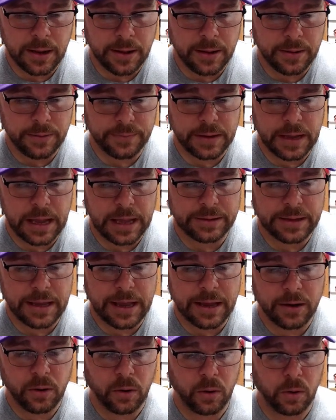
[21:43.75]
I've got
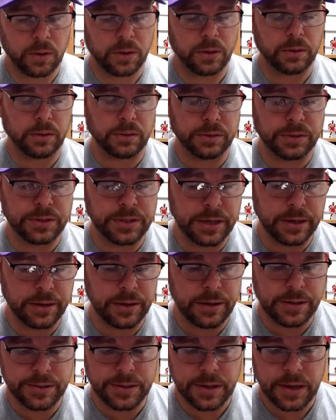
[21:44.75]
that whole
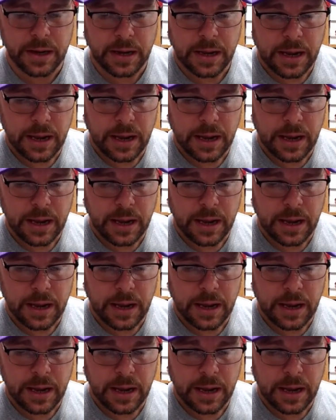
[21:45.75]
series.